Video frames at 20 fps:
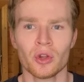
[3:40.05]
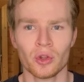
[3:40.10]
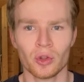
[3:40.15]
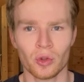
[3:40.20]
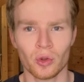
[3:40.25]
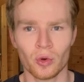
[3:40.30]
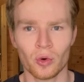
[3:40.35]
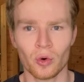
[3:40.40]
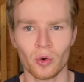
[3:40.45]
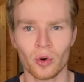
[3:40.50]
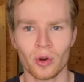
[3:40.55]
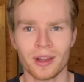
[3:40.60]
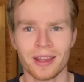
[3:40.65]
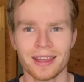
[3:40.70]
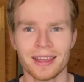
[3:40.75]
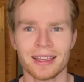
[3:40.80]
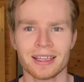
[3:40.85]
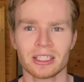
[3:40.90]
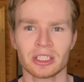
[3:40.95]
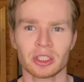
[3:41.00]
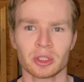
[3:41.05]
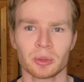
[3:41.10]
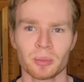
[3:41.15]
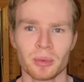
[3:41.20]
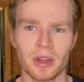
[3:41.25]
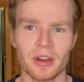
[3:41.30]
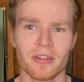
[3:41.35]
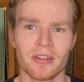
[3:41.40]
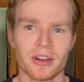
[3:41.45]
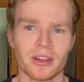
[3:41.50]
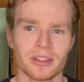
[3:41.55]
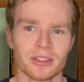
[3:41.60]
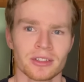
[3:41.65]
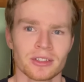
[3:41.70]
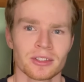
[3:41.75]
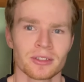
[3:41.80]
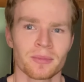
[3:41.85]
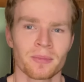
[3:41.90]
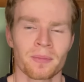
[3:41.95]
your experience.